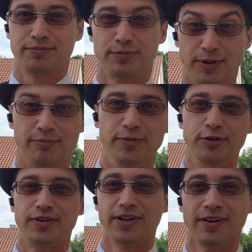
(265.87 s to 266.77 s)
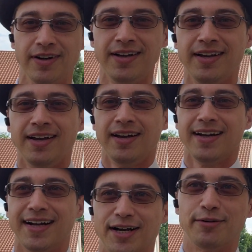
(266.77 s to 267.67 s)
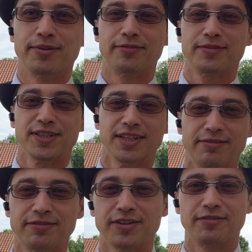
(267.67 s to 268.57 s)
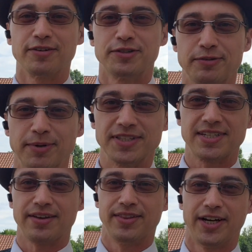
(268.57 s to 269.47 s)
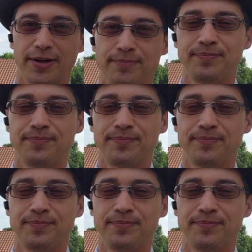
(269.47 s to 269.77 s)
I've moved here, living for the first few months down there,